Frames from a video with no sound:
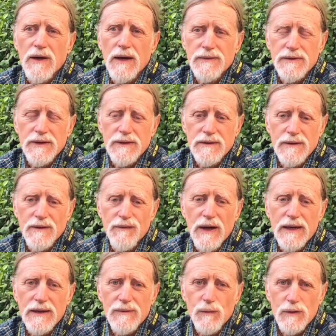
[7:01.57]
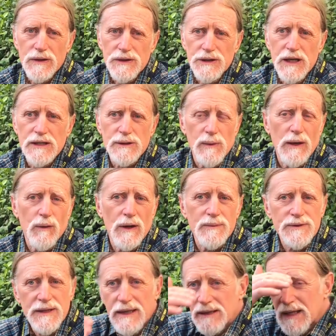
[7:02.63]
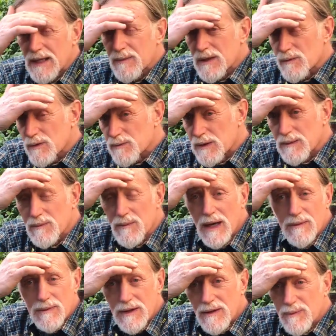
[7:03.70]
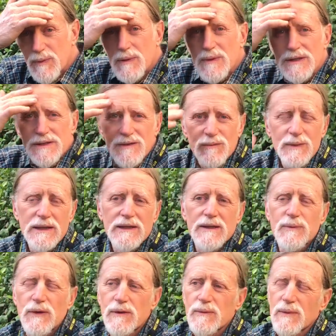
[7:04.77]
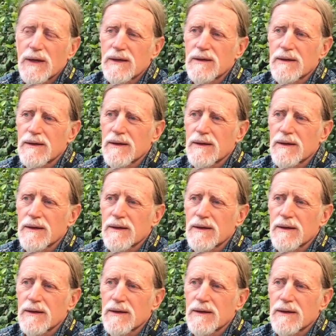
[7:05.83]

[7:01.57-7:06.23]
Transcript: thought that if I were to change my website name, it might be the permissive beekeeper. But